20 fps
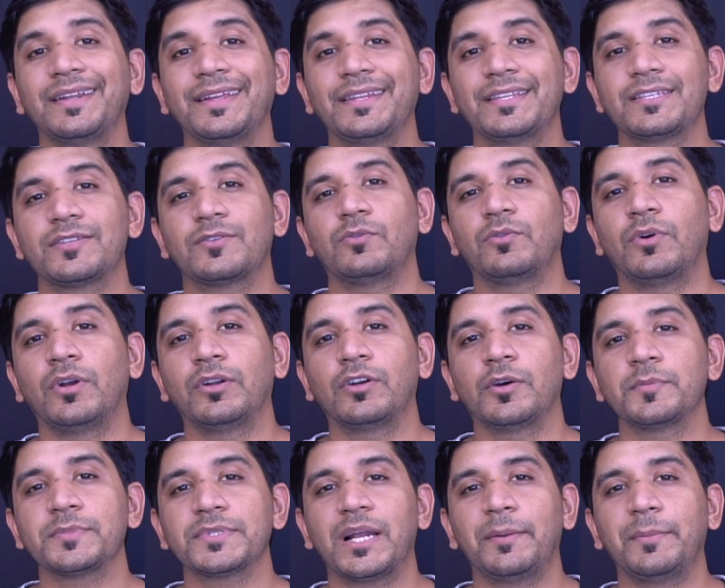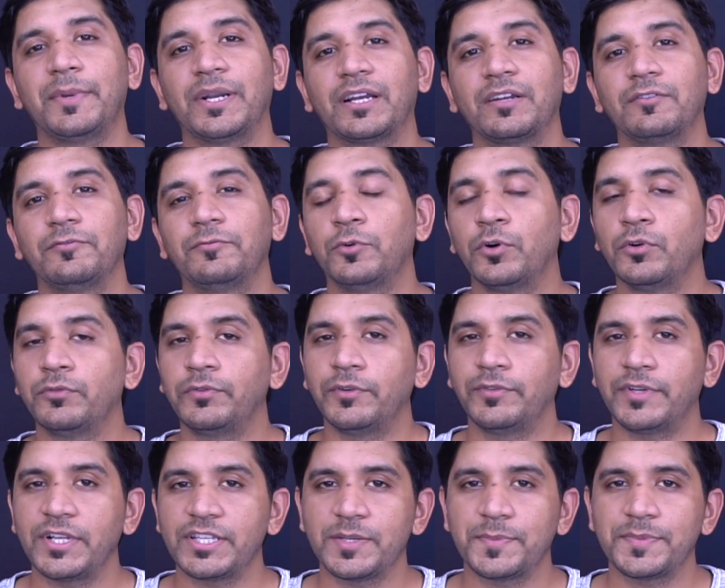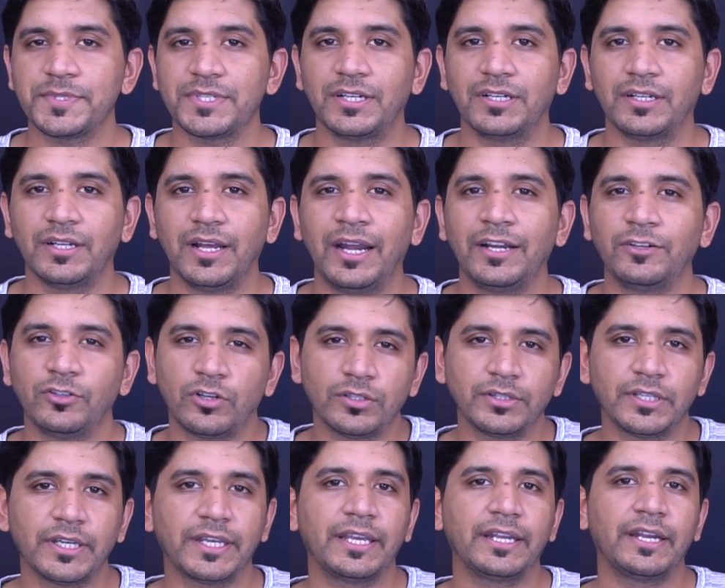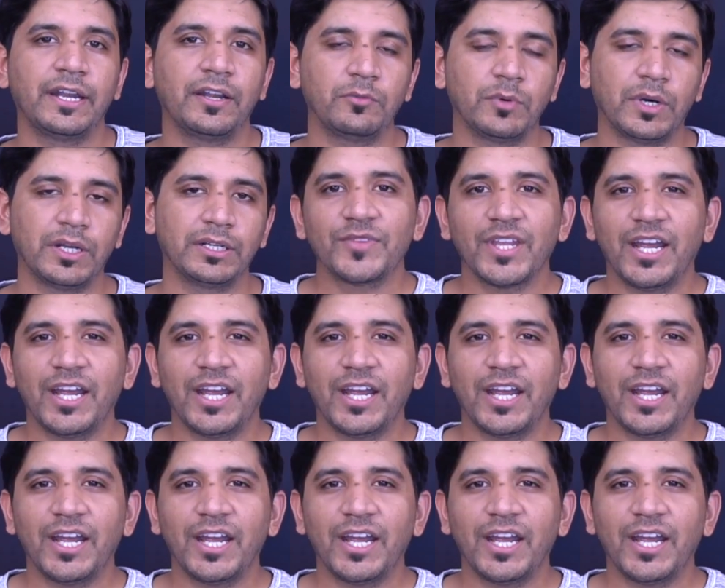this Qualcomm Snapdragon 450 chipset and not the Kirin one.